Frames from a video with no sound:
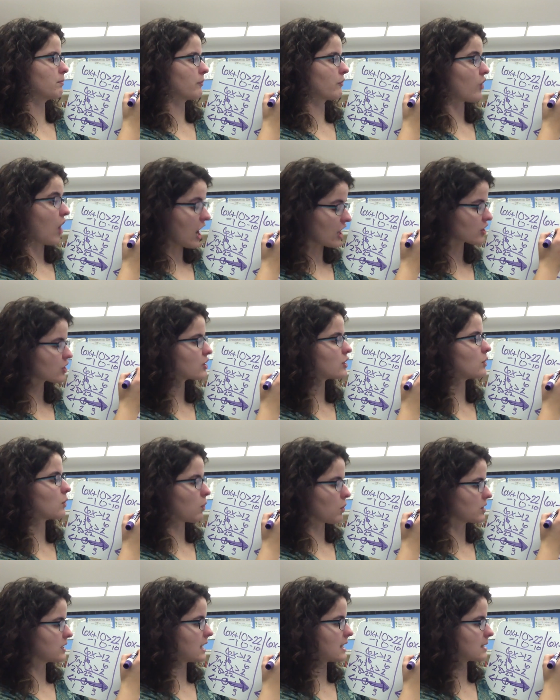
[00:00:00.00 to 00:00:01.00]
fraction
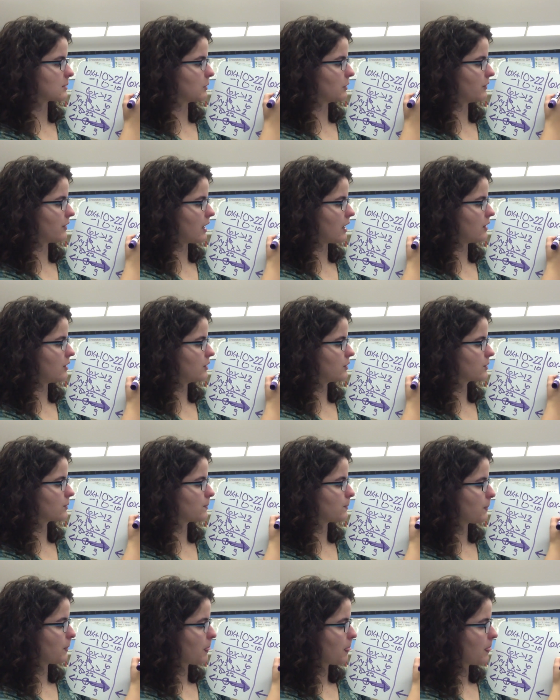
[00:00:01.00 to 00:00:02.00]
or decimal values.
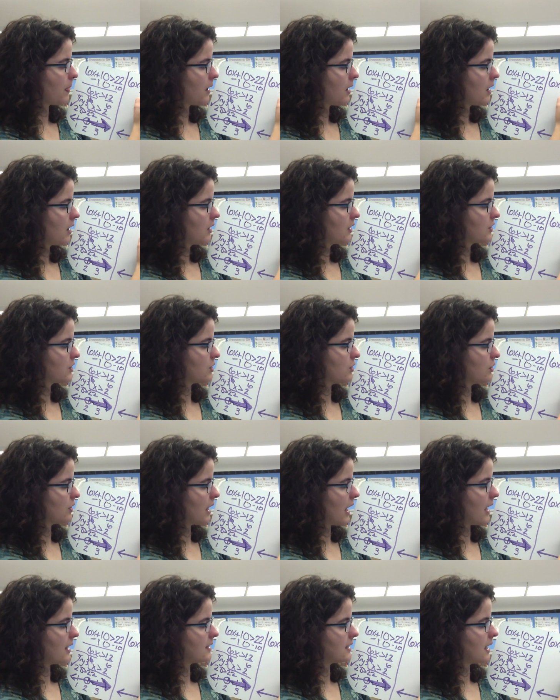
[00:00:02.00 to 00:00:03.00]
So you could
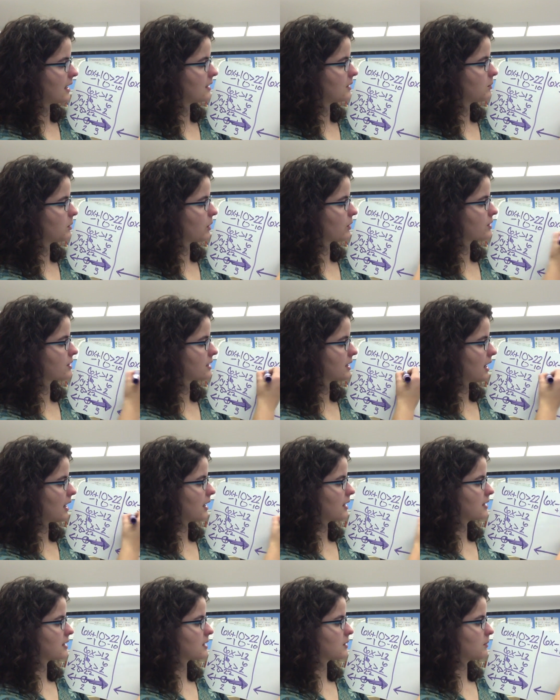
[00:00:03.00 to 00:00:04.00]
add 10 to both
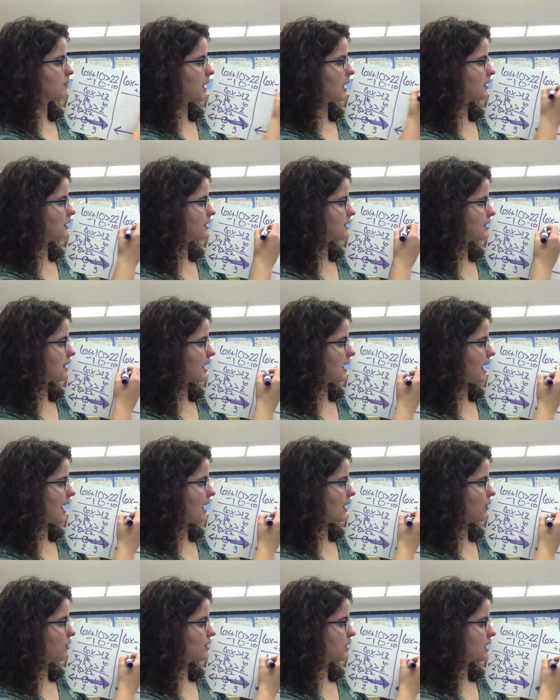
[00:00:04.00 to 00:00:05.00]
sides to balance that
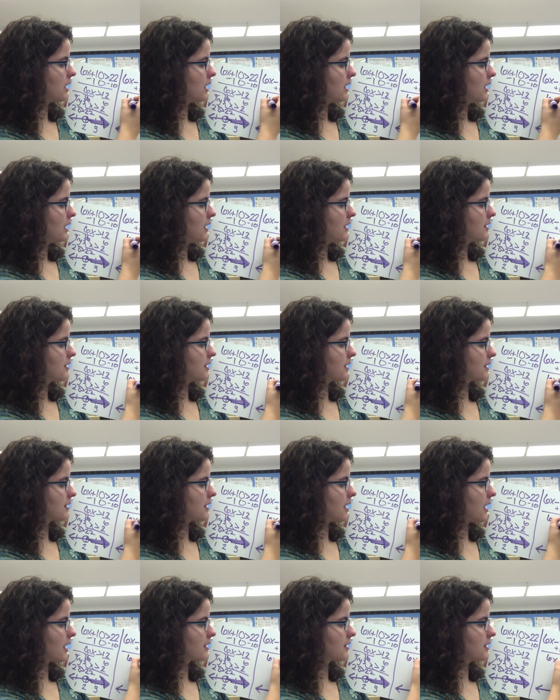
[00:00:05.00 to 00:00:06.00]
out.
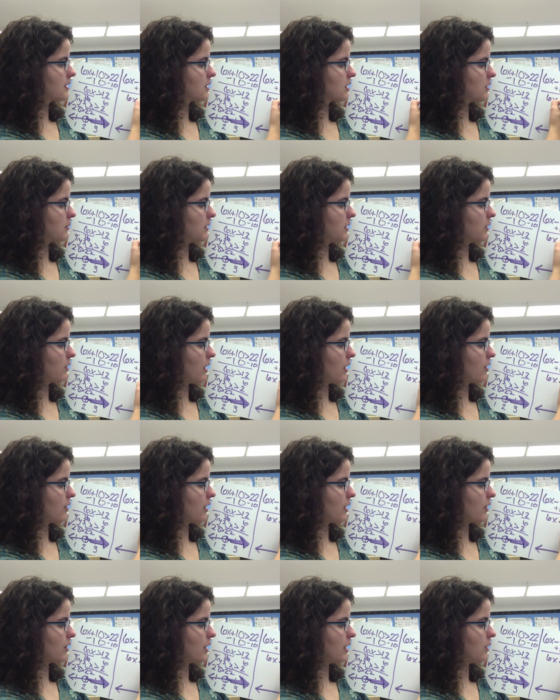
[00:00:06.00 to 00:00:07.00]
6x is going to be greater
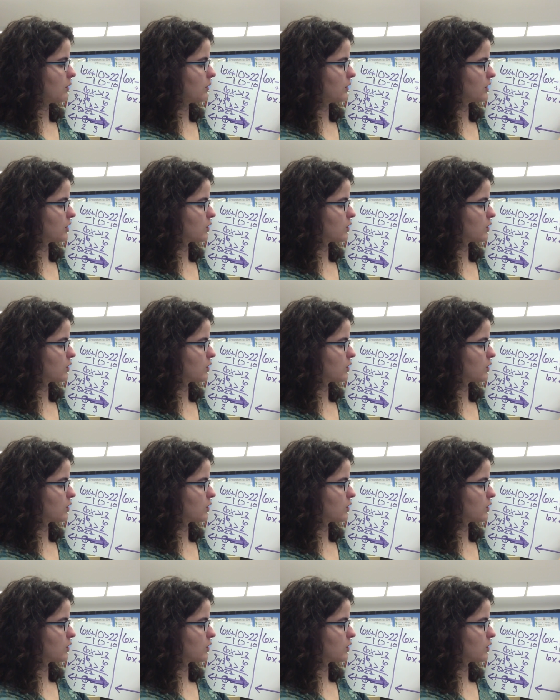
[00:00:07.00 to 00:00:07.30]
than or equal to